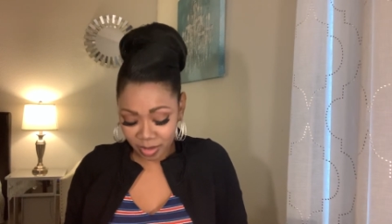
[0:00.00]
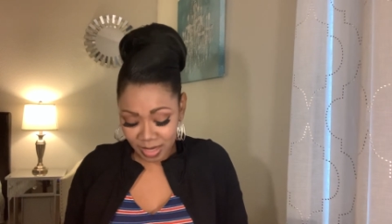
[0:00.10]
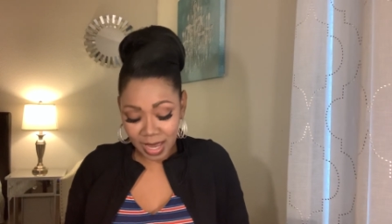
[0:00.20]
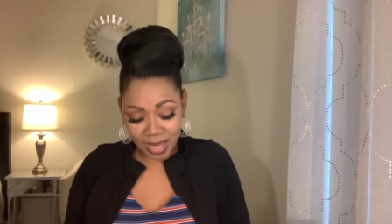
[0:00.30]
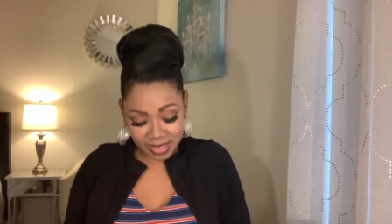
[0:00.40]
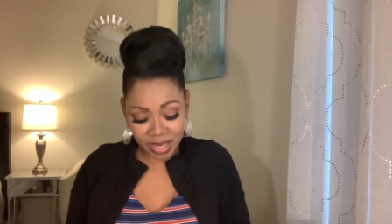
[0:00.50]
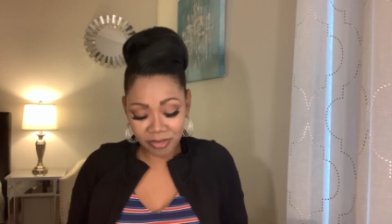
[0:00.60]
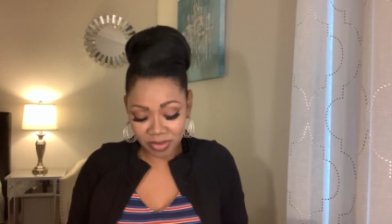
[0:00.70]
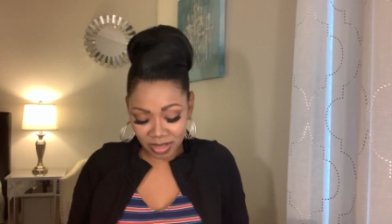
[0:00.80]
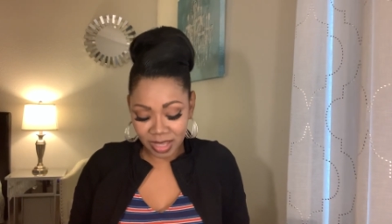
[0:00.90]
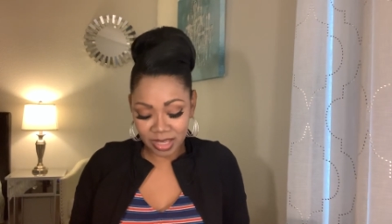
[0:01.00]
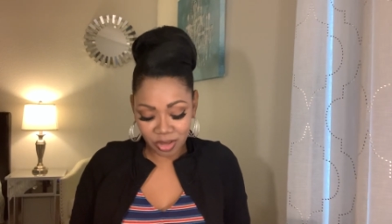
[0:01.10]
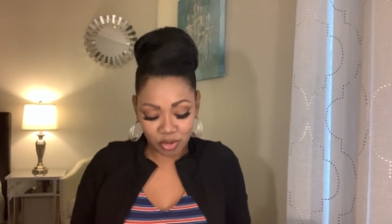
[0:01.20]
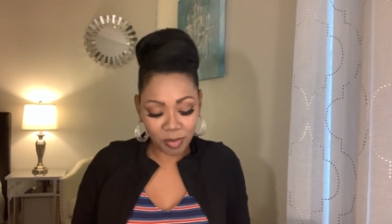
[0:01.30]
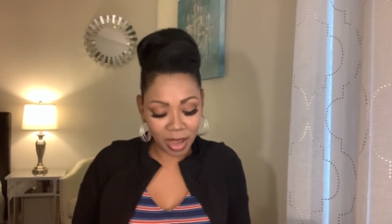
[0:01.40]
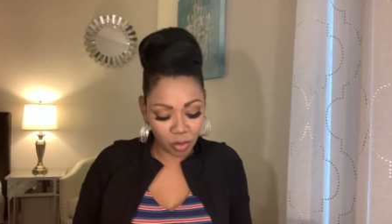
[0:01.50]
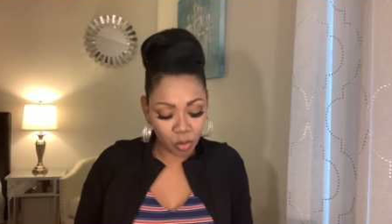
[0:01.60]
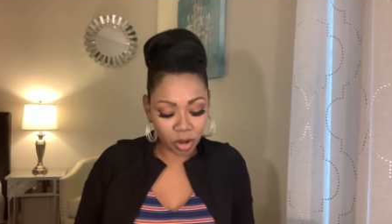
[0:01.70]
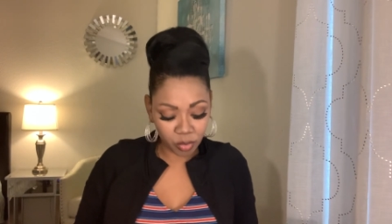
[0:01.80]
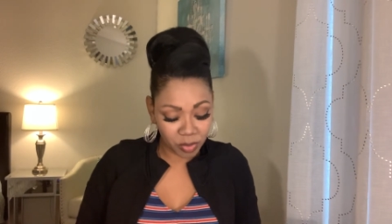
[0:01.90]
yes, I feel like you might
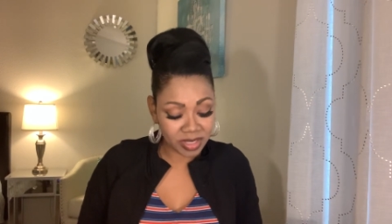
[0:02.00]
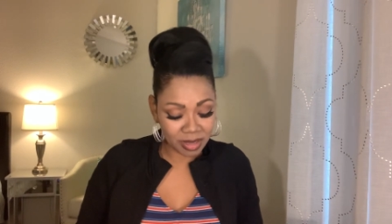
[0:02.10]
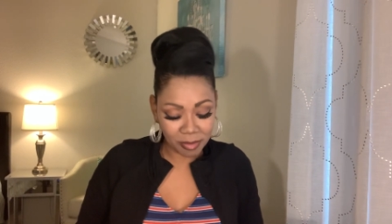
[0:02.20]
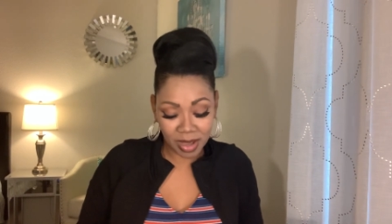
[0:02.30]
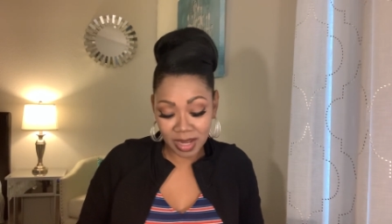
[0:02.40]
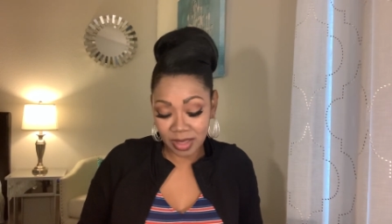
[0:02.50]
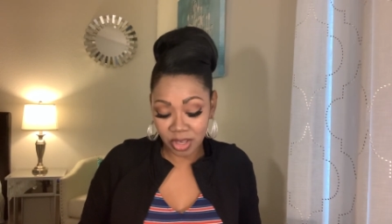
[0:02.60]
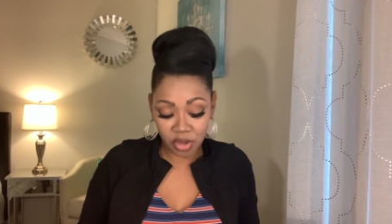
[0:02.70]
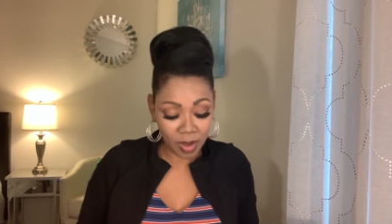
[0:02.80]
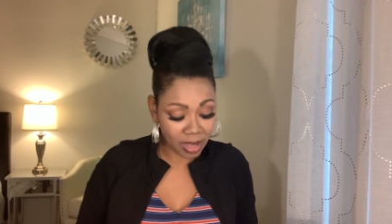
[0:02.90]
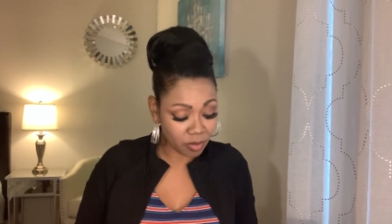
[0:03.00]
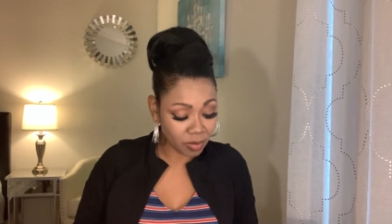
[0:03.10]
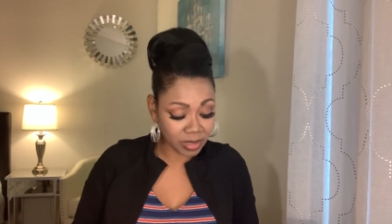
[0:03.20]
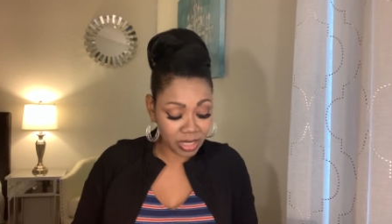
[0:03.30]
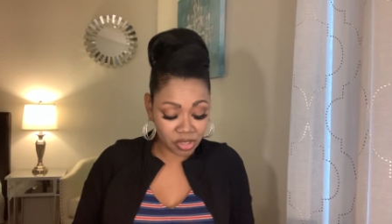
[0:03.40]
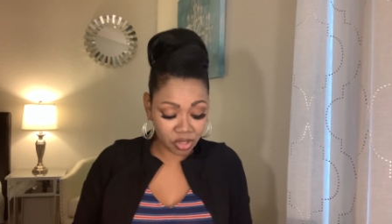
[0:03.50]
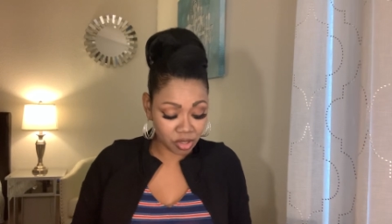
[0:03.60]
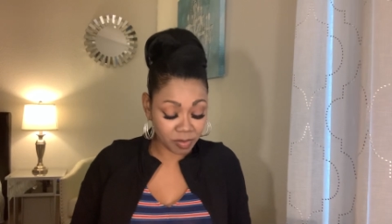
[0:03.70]
work with somebody that you had a relationship.